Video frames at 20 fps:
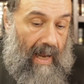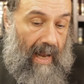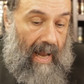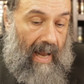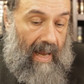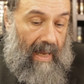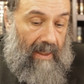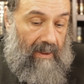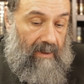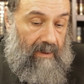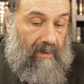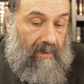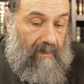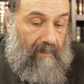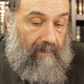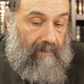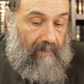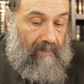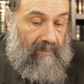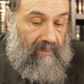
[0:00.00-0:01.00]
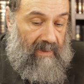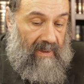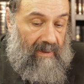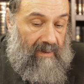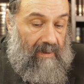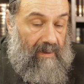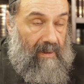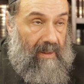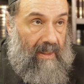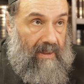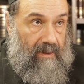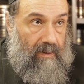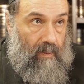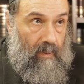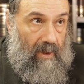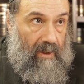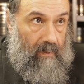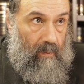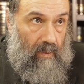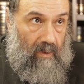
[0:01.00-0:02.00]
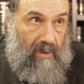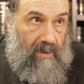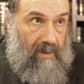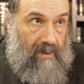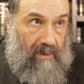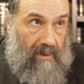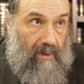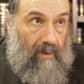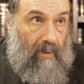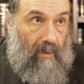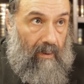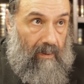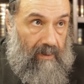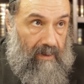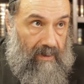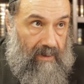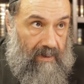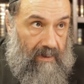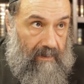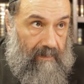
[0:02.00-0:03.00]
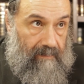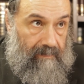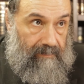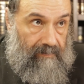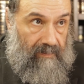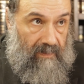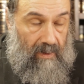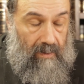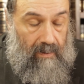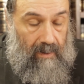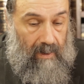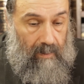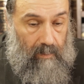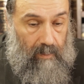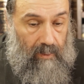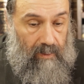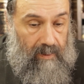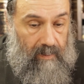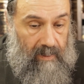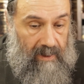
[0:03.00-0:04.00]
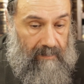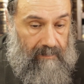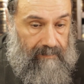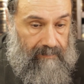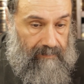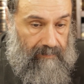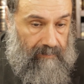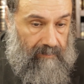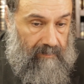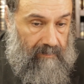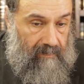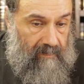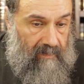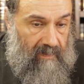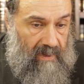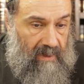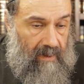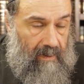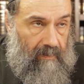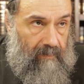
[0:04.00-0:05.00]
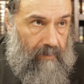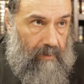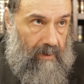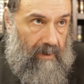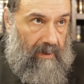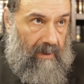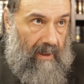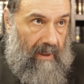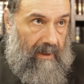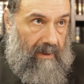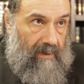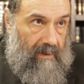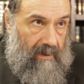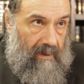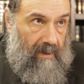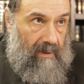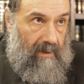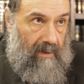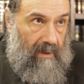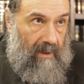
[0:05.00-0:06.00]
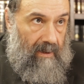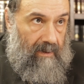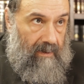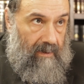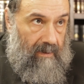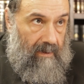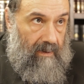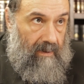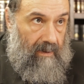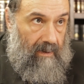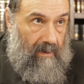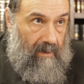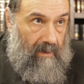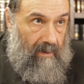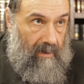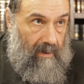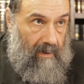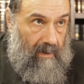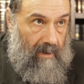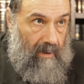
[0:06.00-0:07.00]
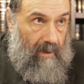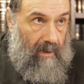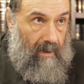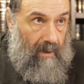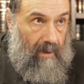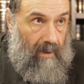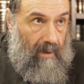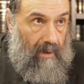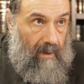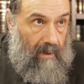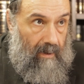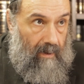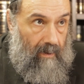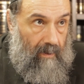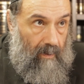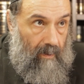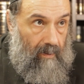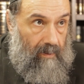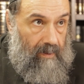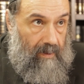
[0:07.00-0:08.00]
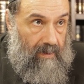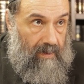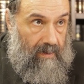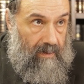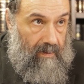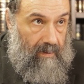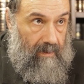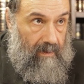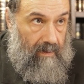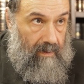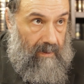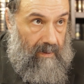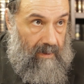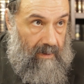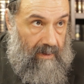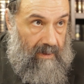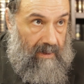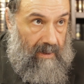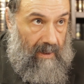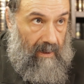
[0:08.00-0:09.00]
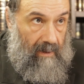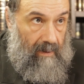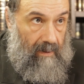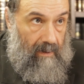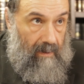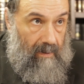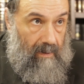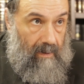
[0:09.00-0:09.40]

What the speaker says: and the last one was the coldest. So they put me for a night in that coldest cell.